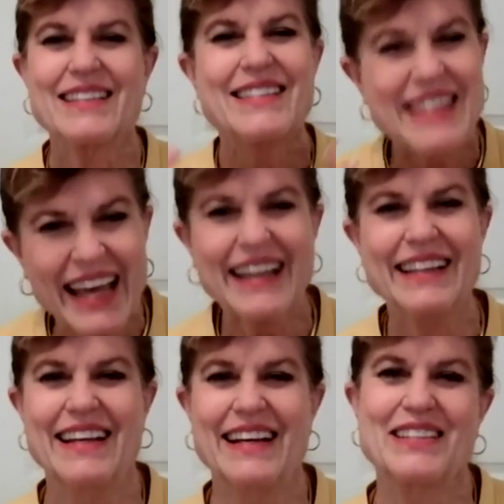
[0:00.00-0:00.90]
stay
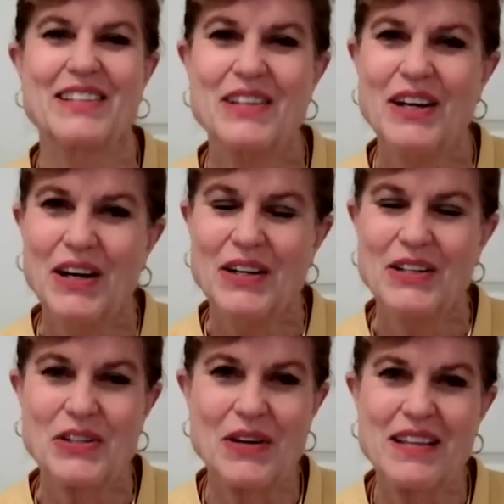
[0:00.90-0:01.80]
connected
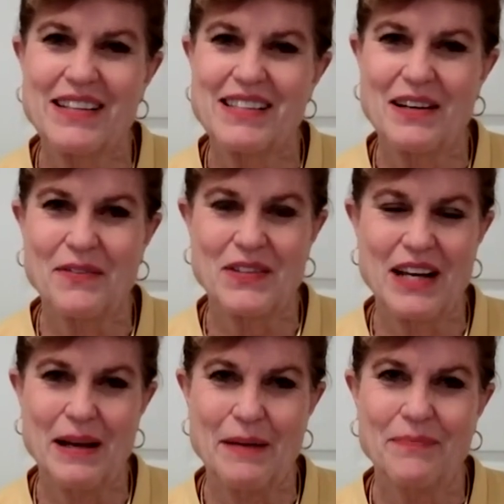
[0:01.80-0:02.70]
during this tough
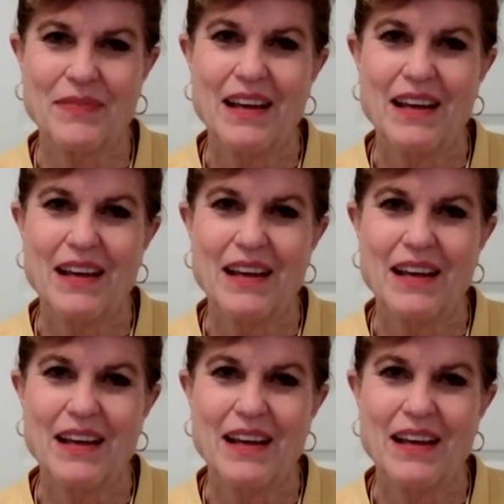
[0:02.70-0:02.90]
time.